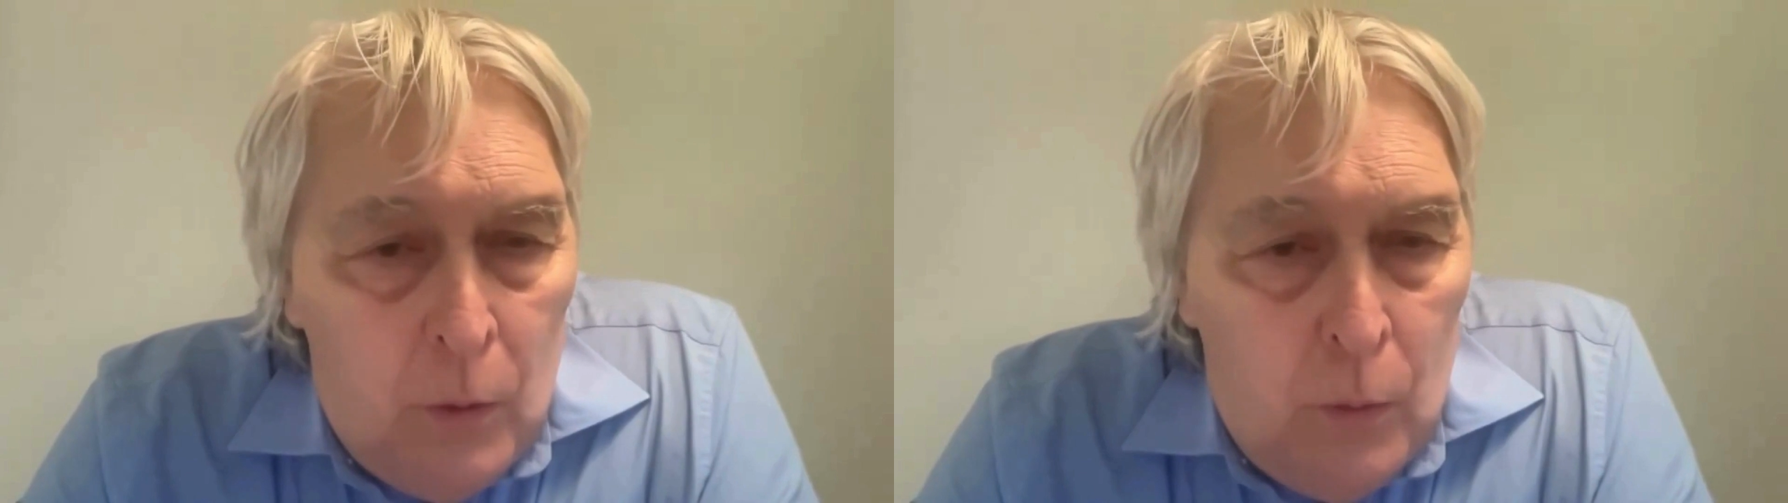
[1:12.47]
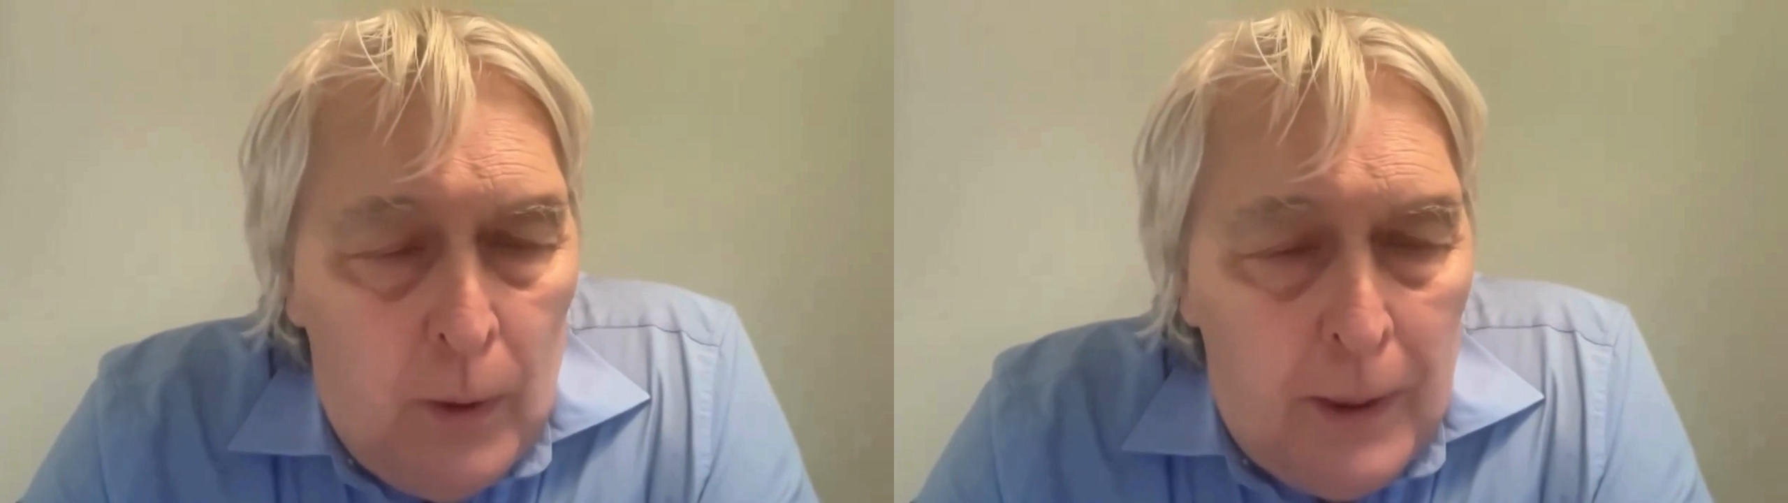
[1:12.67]

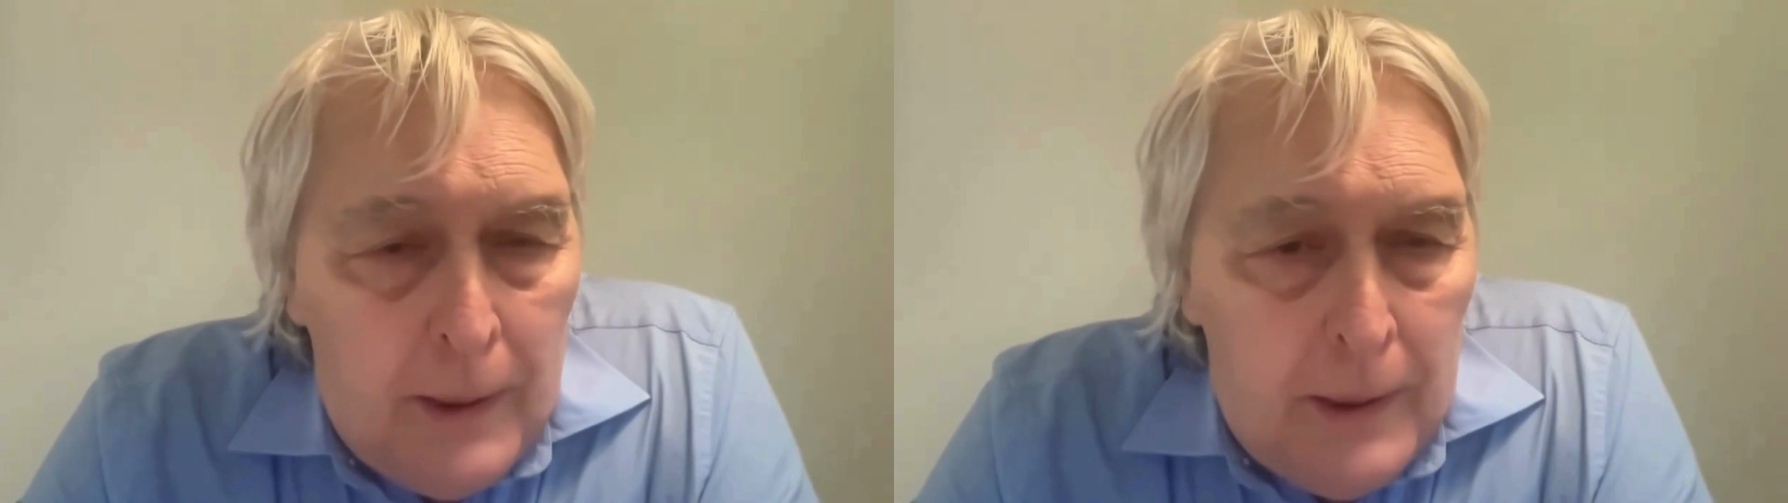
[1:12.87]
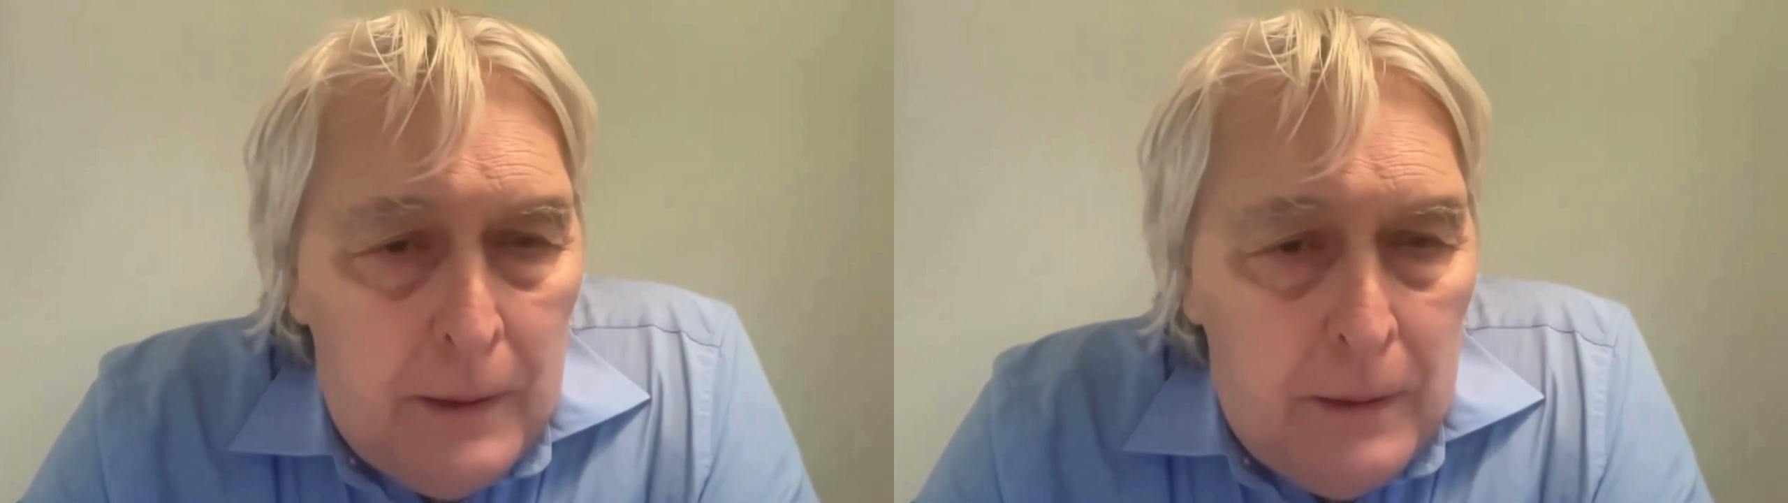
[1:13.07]

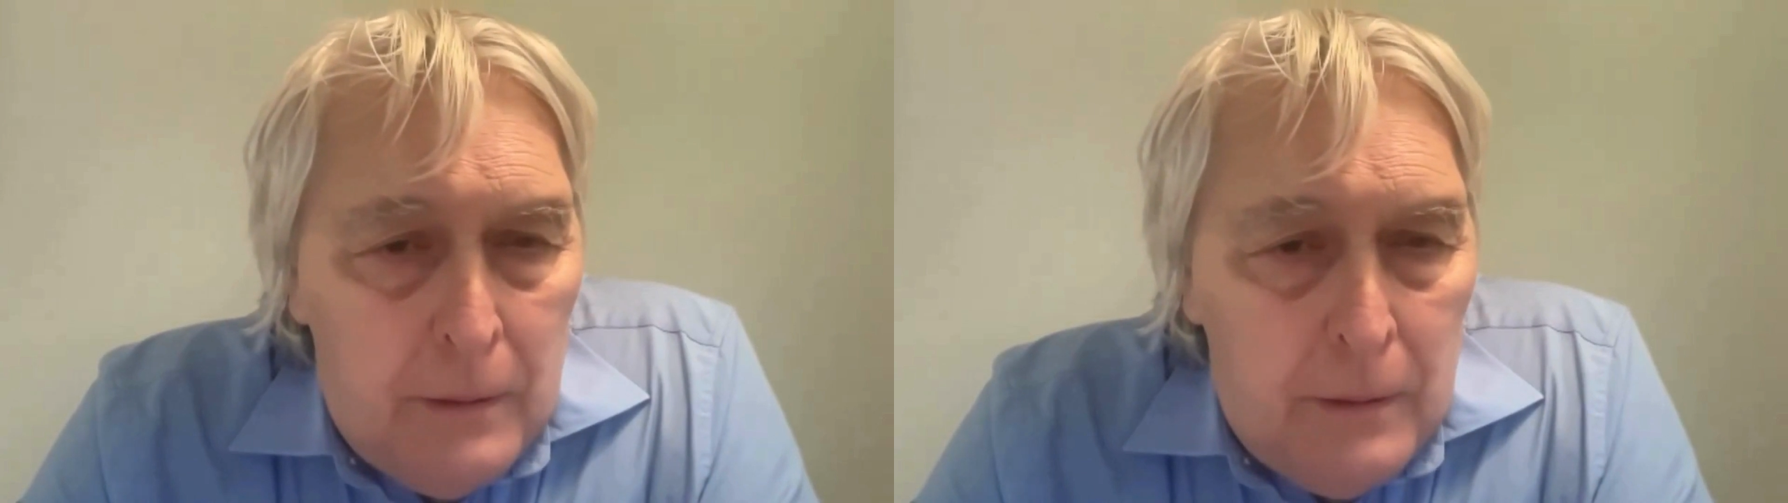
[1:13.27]
We